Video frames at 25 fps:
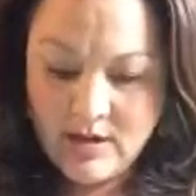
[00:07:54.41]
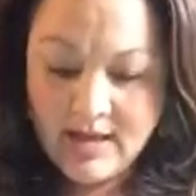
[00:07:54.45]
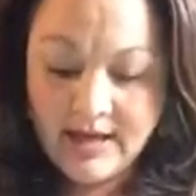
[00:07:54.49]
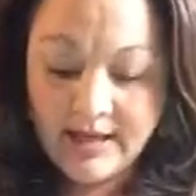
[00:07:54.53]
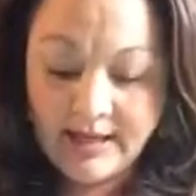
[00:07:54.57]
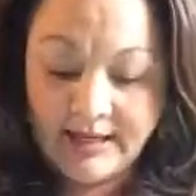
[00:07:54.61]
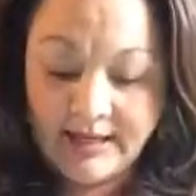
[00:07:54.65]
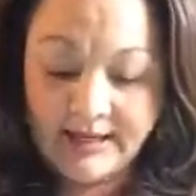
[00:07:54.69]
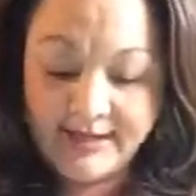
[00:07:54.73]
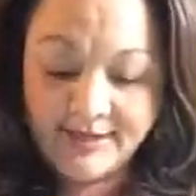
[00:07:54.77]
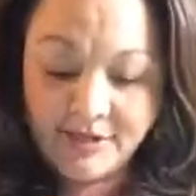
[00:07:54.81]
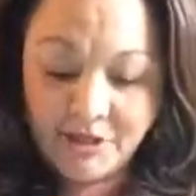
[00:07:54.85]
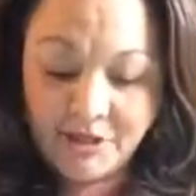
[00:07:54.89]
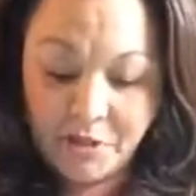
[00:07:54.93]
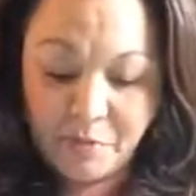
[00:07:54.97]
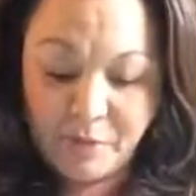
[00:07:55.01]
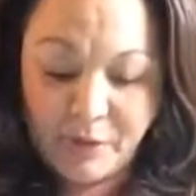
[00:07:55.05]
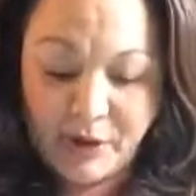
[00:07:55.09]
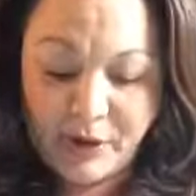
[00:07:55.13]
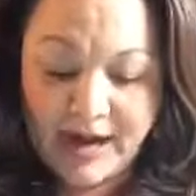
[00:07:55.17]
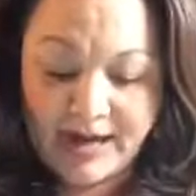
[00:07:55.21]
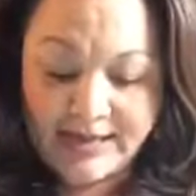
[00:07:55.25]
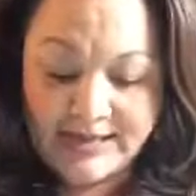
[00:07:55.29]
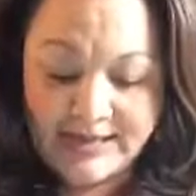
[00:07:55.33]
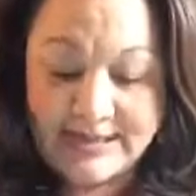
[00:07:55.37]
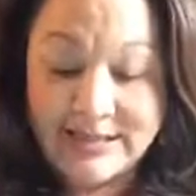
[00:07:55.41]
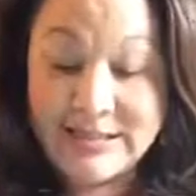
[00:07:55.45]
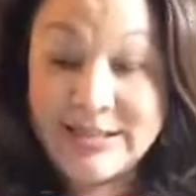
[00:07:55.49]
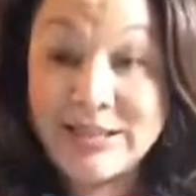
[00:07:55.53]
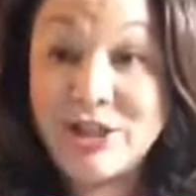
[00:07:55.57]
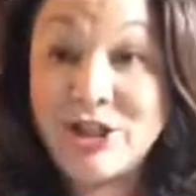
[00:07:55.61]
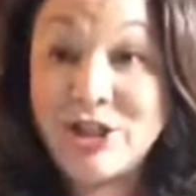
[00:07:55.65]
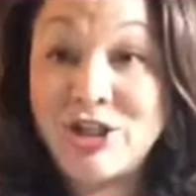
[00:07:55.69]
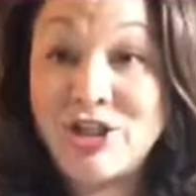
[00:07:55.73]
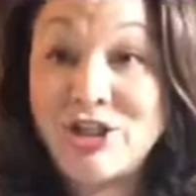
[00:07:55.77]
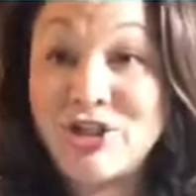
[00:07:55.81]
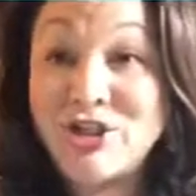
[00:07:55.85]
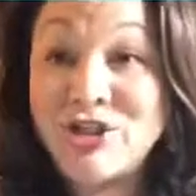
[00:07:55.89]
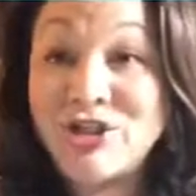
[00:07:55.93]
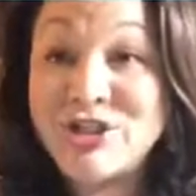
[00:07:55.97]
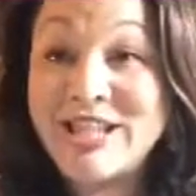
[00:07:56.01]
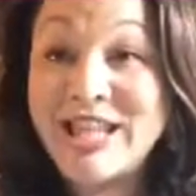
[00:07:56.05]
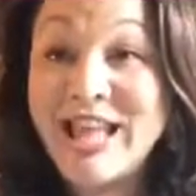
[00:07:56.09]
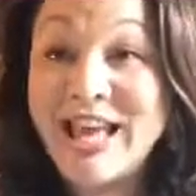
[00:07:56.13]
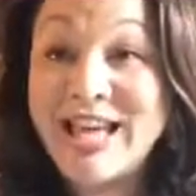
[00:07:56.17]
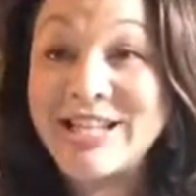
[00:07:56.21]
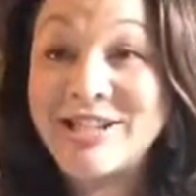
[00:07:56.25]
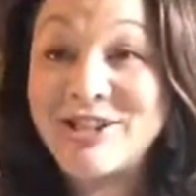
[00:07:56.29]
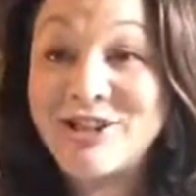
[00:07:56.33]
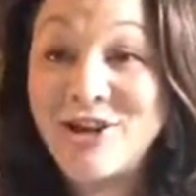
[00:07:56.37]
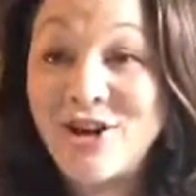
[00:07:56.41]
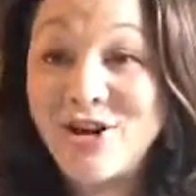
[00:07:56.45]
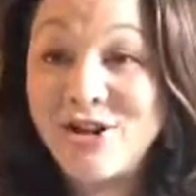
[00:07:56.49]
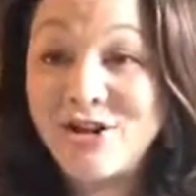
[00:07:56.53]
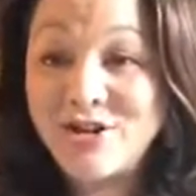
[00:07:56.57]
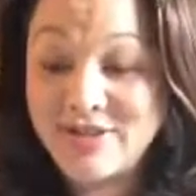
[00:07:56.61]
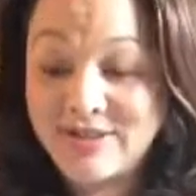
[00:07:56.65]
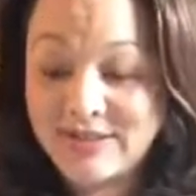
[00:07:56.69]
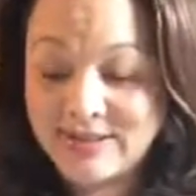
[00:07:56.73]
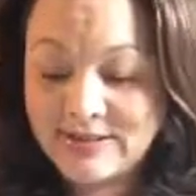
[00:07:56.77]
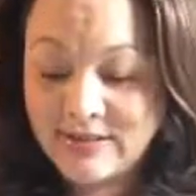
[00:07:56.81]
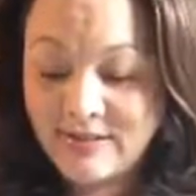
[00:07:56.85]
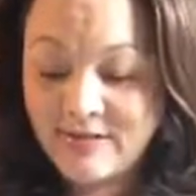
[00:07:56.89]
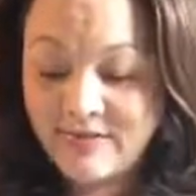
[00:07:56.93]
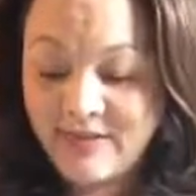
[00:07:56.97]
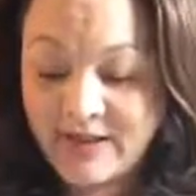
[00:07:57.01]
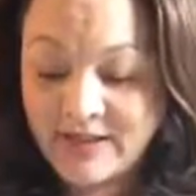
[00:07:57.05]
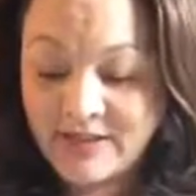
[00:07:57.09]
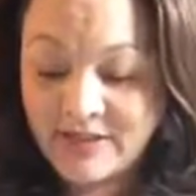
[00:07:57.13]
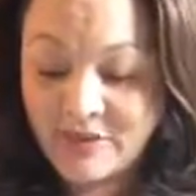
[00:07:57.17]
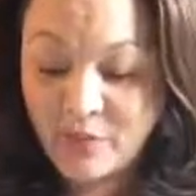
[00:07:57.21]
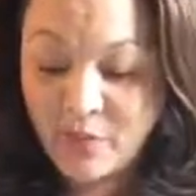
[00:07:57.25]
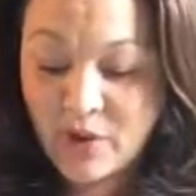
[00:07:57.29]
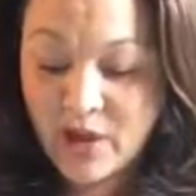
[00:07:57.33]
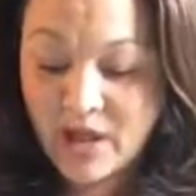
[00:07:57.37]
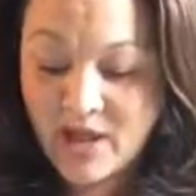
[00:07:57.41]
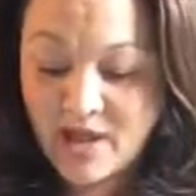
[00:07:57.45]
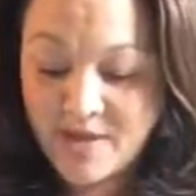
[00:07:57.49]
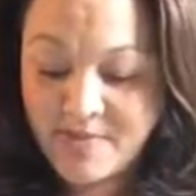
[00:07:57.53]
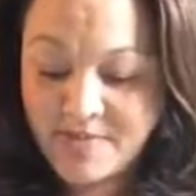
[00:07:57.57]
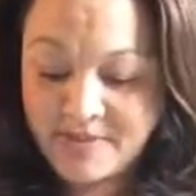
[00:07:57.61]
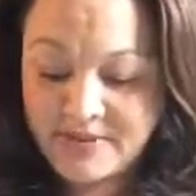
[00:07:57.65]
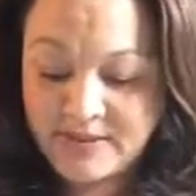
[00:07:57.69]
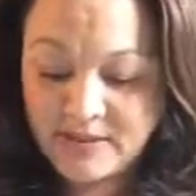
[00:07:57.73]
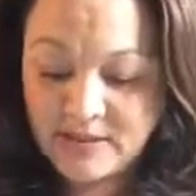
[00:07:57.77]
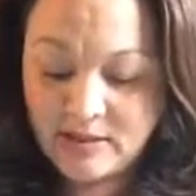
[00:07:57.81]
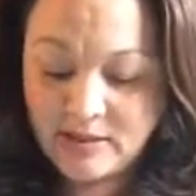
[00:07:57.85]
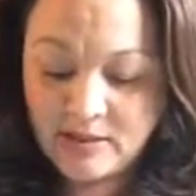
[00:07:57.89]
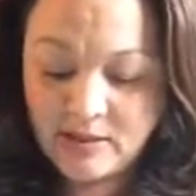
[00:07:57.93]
It is good practice to use Lysol or disinfectant wipes